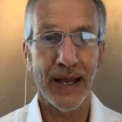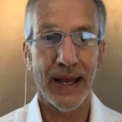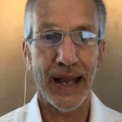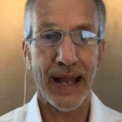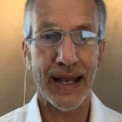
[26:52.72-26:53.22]

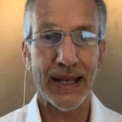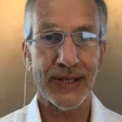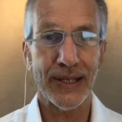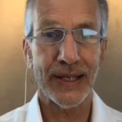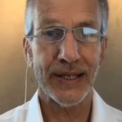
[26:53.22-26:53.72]
and
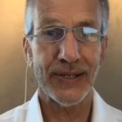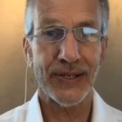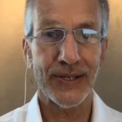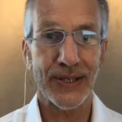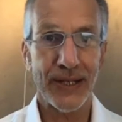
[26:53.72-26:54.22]
it is
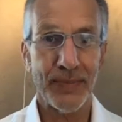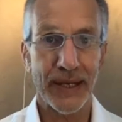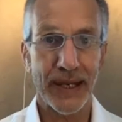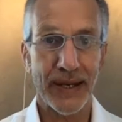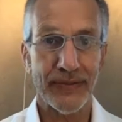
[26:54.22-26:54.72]
steep
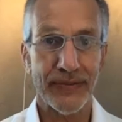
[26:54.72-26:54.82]
enough